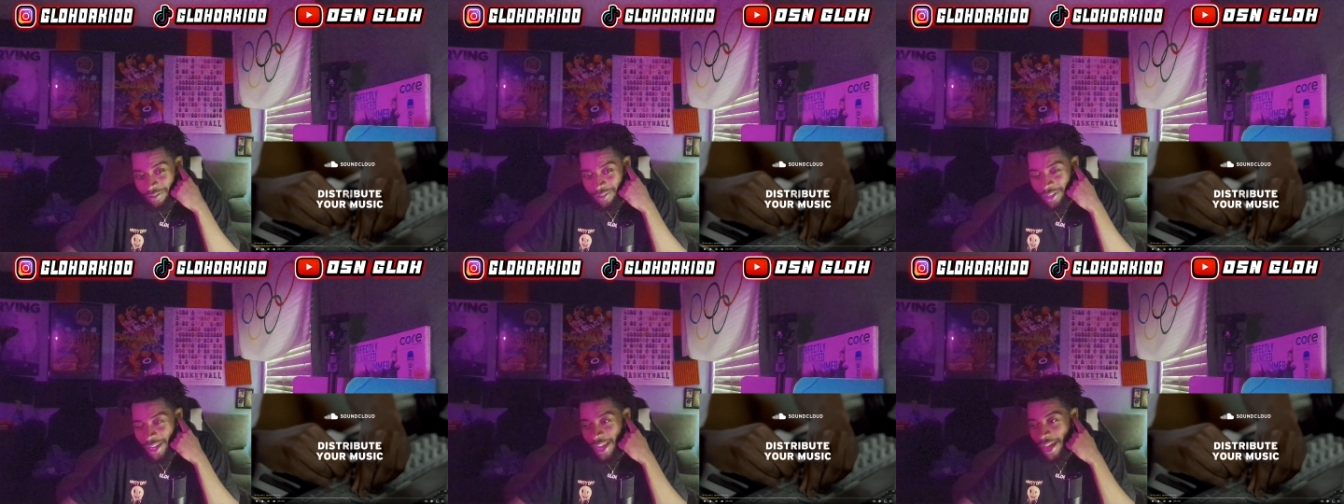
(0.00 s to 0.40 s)

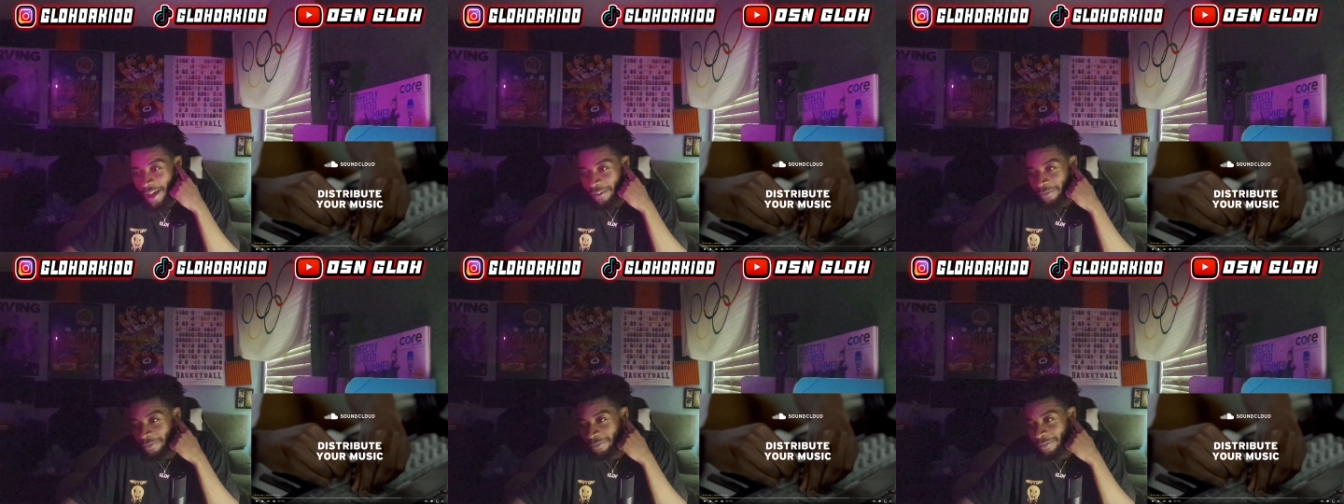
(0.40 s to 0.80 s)
They
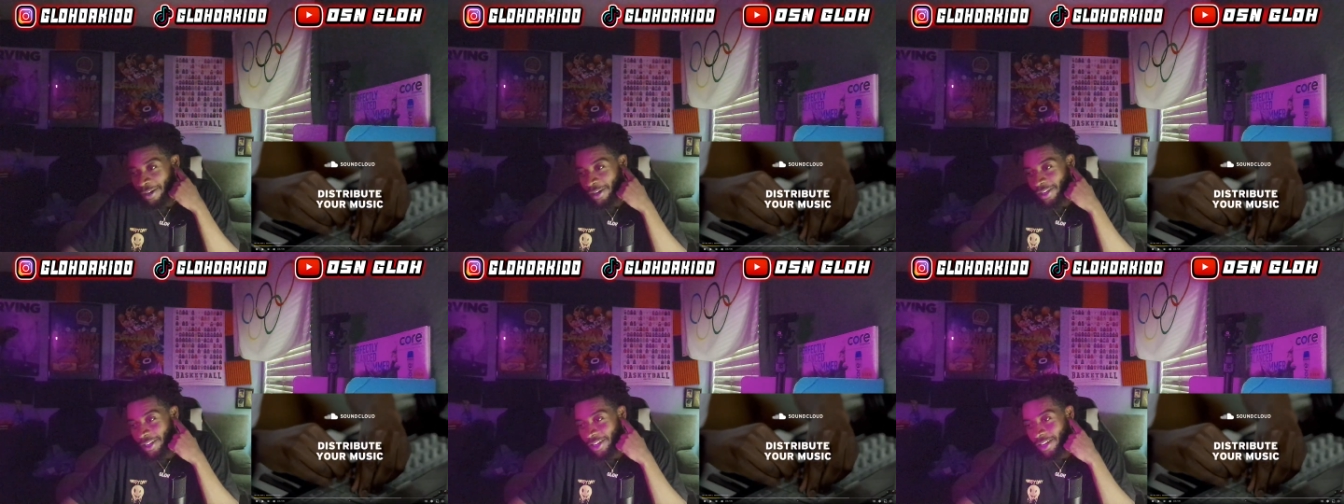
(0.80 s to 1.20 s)
have to
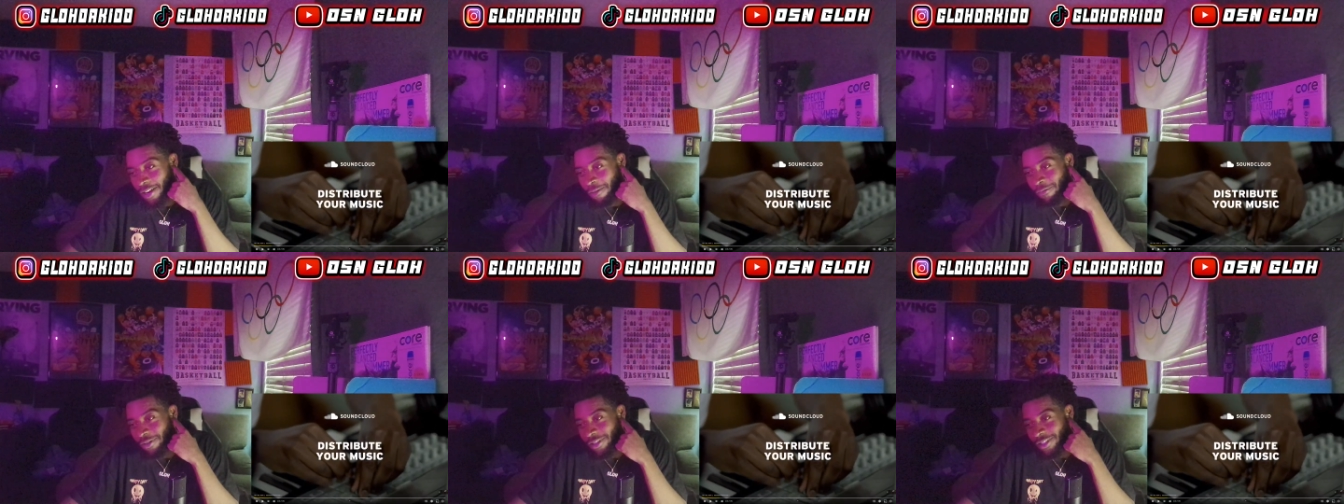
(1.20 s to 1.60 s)
fight again. I
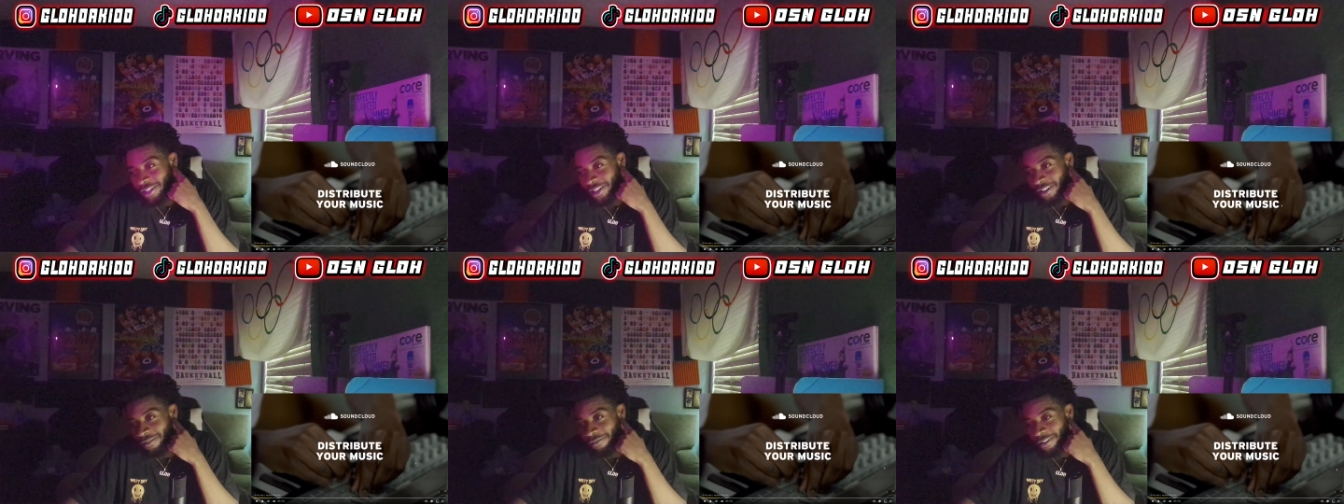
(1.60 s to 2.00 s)
want to see
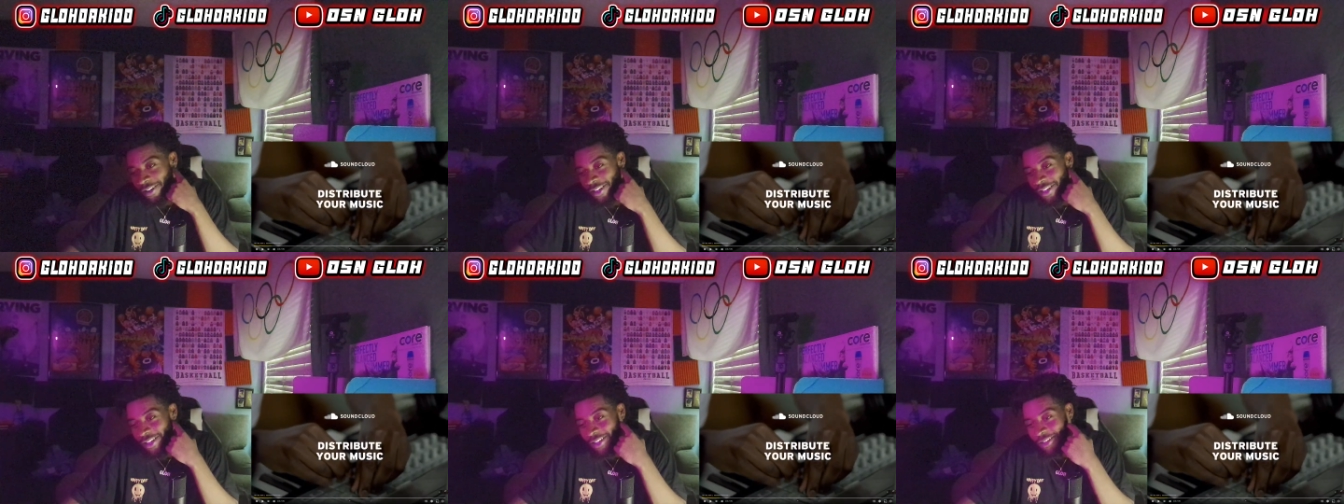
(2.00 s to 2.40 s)
that fight
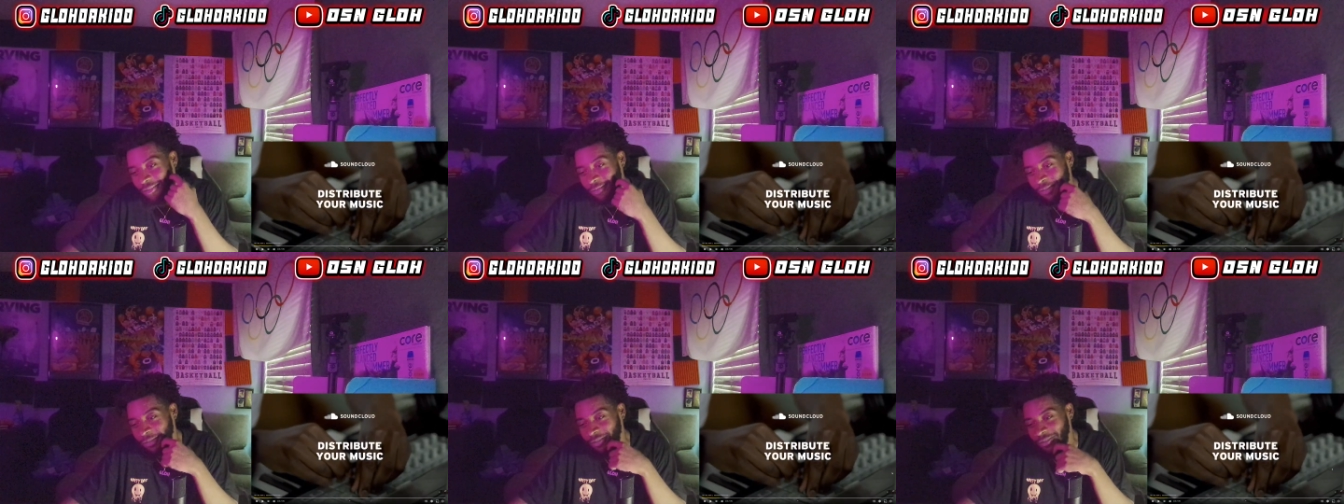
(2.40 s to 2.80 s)
again,
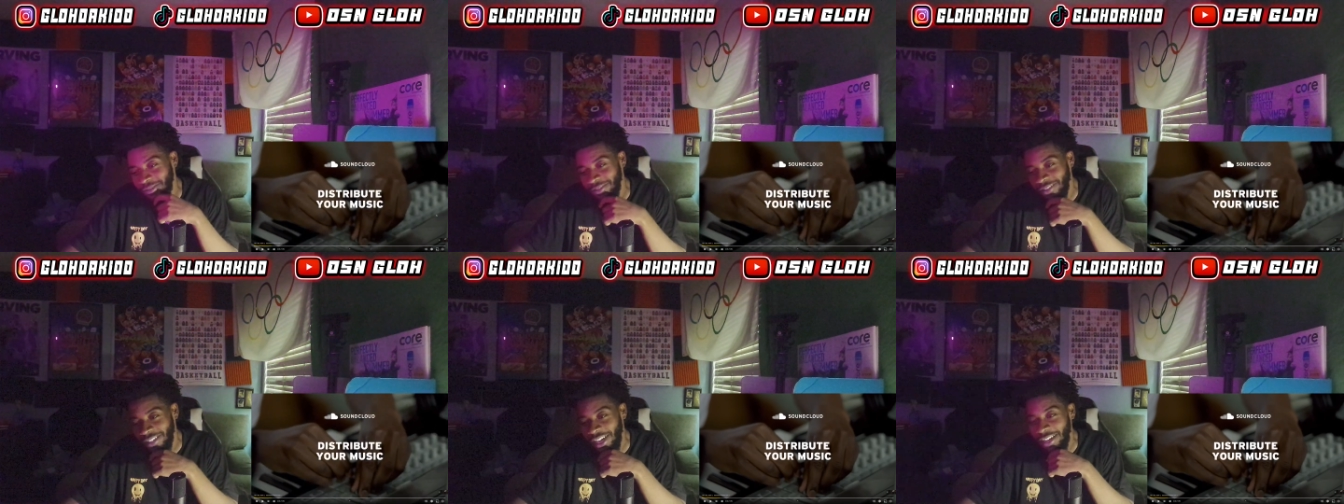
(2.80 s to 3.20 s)
bro.
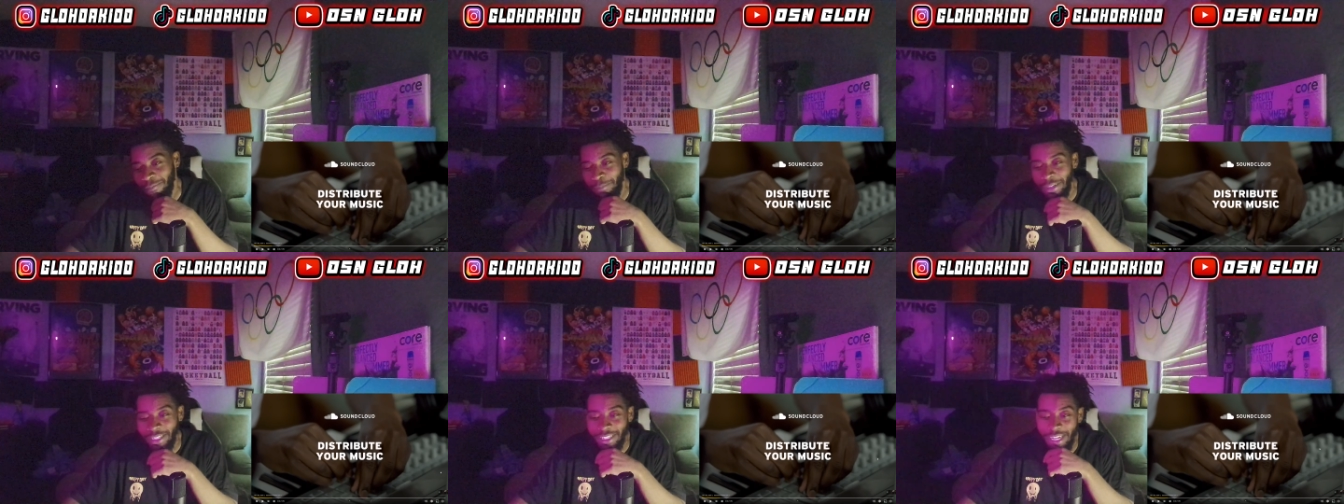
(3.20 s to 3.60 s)

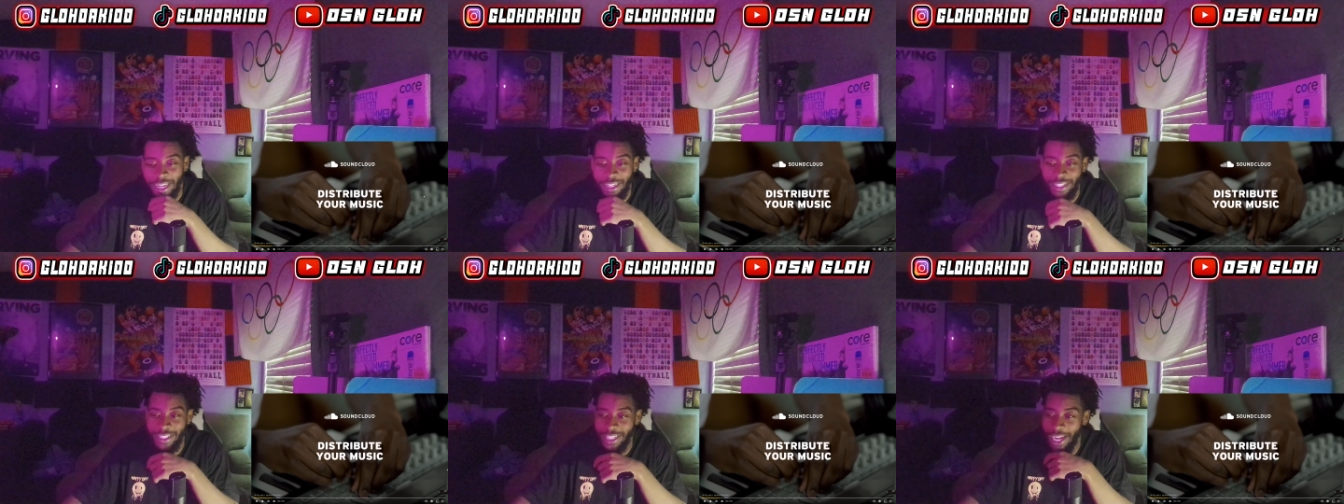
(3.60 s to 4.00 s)
Shout, big shout
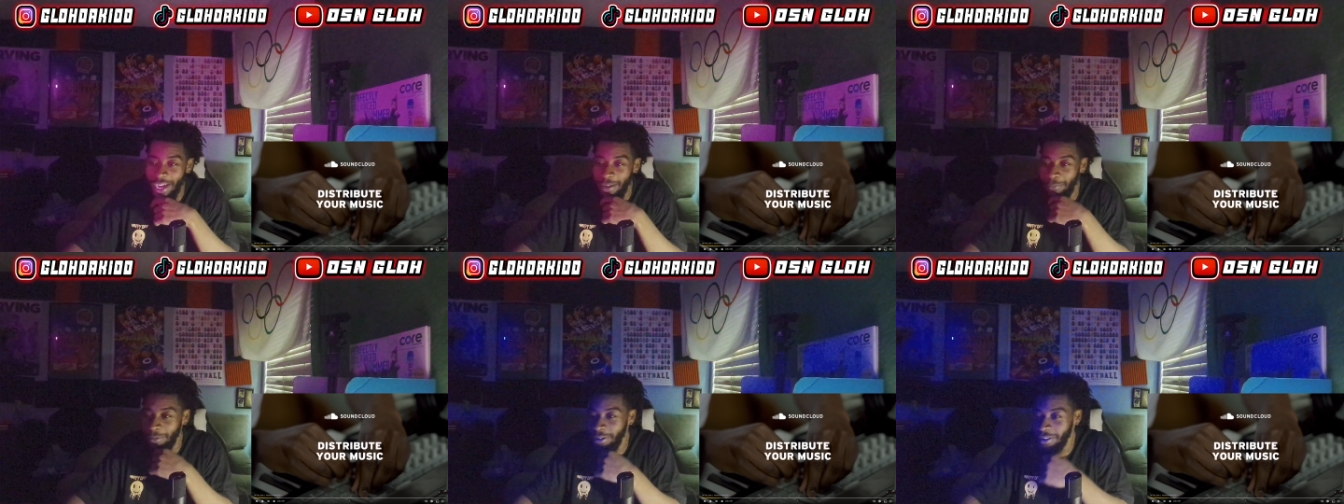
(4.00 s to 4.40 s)
out to
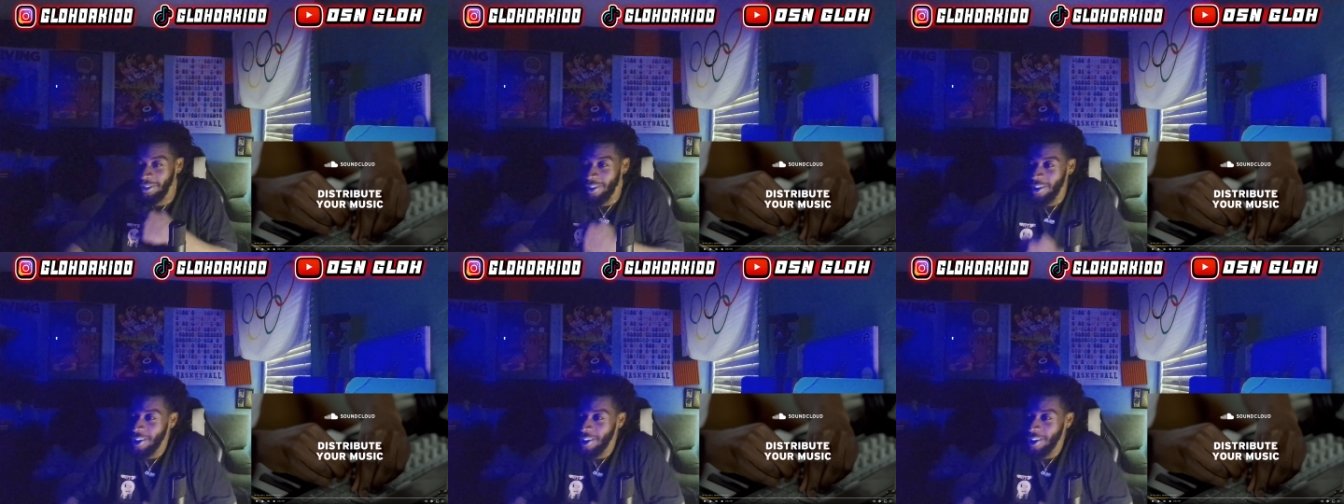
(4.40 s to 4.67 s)
Tai, bro.